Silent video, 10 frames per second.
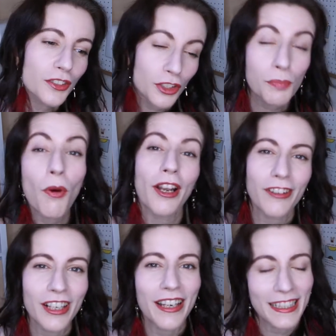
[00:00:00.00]

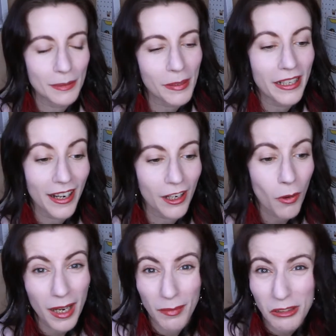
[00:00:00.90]
spoiler alert, it's been like
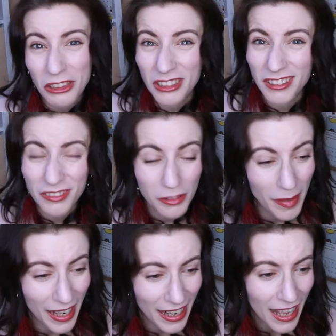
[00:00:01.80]
quite emotional for
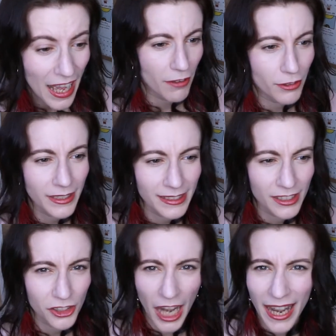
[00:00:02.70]
me. I've really seen
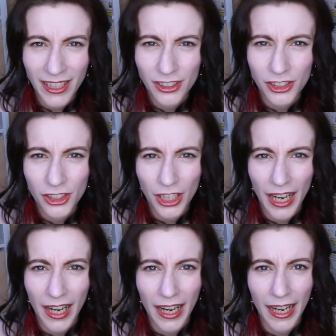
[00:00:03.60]
a change
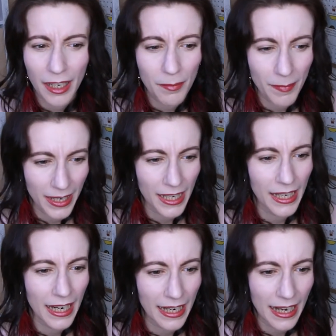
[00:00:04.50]
in
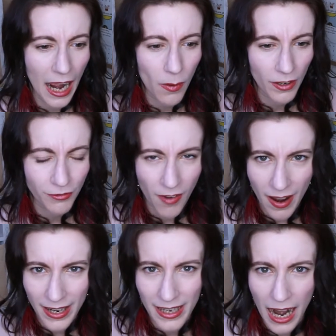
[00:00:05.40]
me, in how I
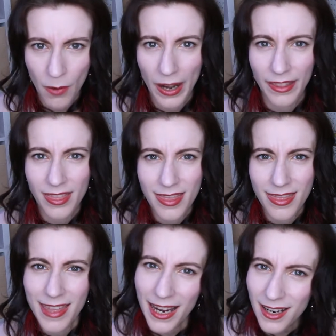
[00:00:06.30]
fight and how I
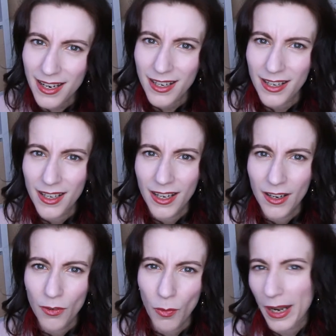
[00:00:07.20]
think
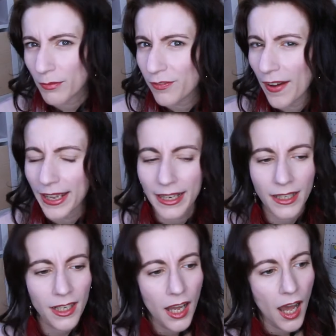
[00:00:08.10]
when I'm
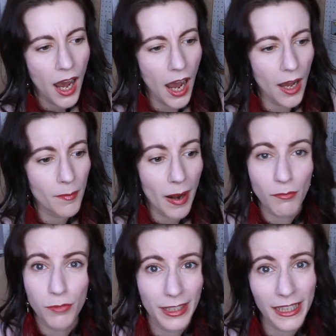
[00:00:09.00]
fighting.
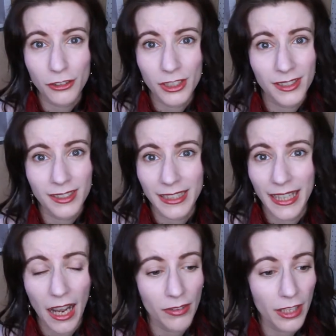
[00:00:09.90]
I'm really interested to see
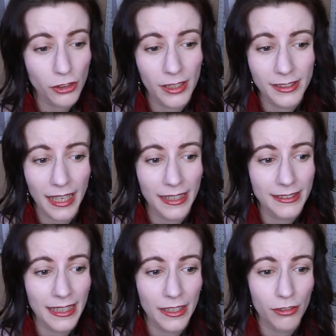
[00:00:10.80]
how that
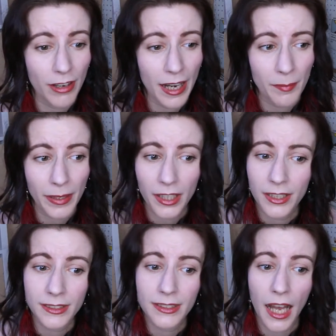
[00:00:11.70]
translates in the ring
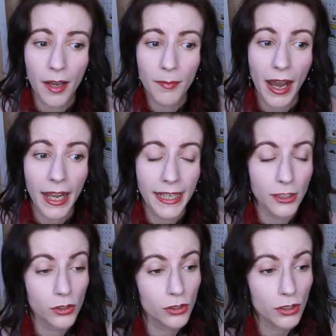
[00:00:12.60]
because I
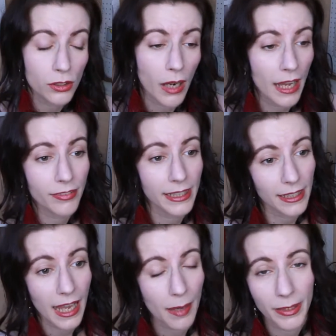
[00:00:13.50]
do have a
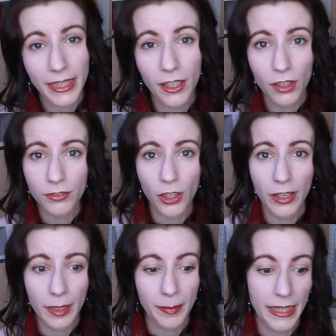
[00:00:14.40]
little habit of
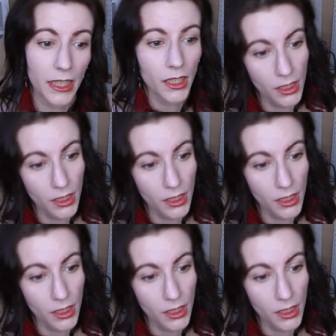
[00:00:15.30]
going a bit